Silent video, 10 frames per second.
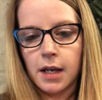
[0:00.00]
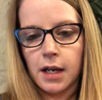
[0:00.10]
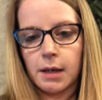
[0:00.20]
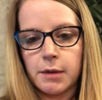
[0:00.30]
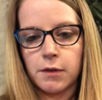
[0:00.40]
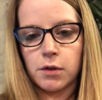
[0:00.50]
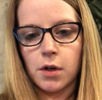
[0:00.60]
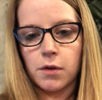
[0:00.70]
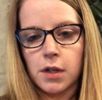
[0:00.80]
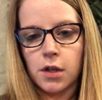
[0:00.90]
If you
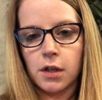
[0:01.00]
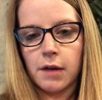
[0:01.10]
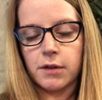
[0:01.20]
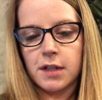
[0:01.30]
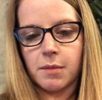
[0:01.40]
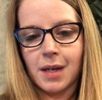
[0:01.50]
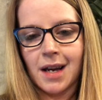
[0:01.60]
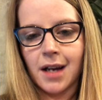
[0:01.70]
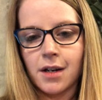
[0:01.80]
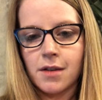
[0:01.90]
know that your levels have been
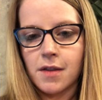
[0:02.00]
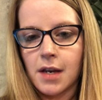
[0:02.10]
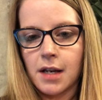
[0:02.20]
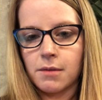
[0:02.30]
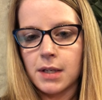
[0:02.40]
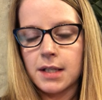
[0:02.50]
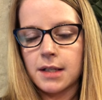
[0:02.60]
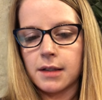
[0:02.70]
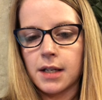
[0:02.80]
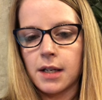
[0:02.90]
higher than that
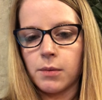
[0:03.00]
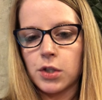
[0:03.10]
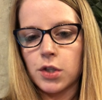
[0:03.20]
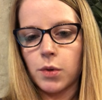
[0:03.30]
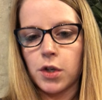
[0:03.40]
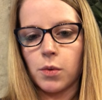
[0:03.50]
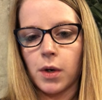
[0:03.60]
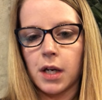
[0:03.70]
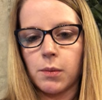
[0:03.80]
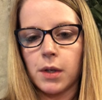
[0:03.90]
recently, we just want you
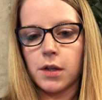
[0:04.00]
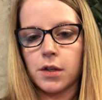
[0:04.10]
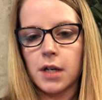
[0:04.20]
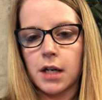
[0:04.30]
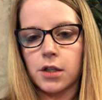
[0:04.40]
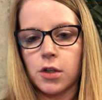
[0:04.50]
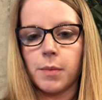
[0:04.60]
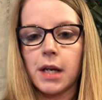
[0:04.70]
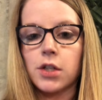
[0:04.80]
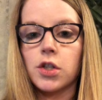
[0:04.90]
working with your doctor who
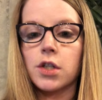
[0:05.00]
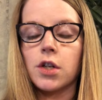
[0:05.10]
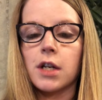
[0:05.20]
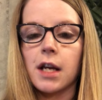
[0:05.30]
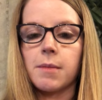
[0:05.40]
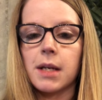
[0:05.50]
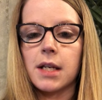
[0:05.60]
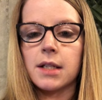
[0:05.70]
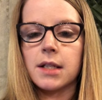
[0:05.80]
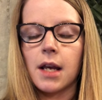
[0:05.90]
manages your
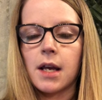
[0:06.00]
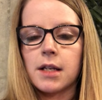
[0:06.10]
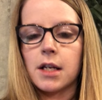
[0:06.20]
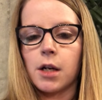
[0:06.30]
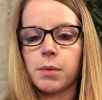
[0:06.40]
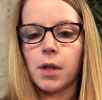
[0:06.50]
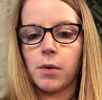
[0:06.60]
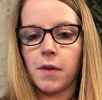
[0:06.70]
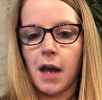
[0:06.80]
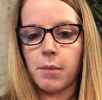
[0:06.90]
diabetes to help
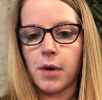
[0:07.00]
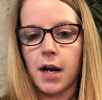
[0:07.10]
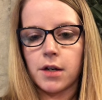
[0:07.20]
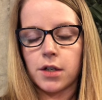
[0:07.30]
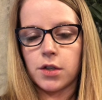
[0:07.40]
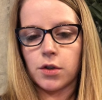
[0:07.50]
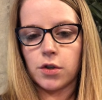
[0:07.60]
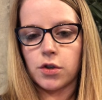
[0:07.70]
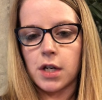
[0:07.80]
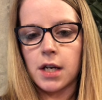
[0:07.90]
lower that prior to
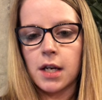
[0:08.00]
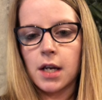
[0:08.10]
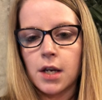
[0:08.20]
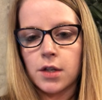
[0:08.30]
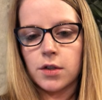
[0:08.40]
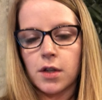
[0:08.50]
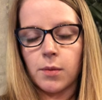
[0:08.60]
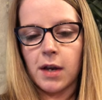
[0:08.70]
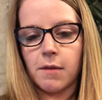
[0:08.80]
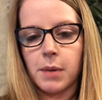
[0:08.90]
surgery so
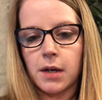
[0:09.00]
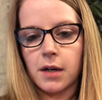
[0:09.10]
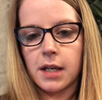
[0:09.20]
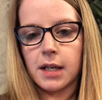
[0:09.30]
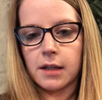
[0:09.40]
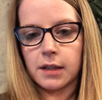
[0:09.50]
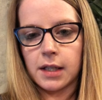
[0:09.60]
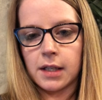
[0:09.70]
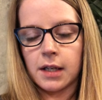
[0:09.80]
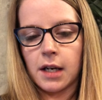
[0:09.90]
that we have better
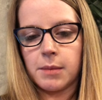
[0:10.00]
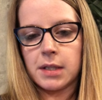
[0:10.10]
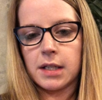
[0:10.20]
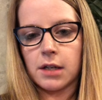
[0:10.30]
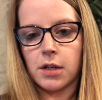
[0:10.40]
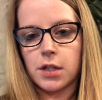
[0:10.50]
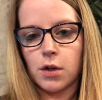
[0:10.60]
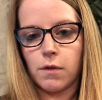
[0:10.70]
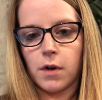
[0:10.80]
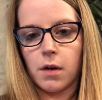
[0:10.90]
healing and decrease
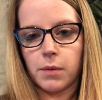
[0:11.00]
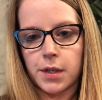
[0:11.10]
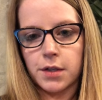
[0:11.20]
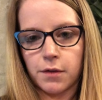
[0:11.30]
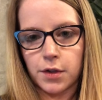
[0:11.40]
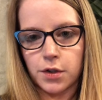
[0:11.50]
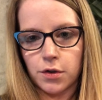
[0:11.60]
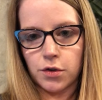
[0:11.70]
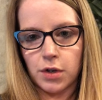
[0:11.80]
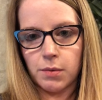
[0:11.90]
overall risk for
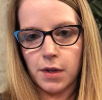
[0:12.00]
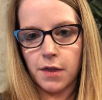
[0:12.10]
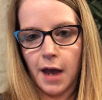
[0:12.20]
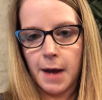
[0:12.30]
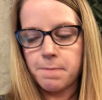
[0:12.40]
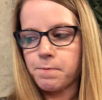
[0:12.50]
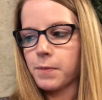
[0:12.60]
surgery with that.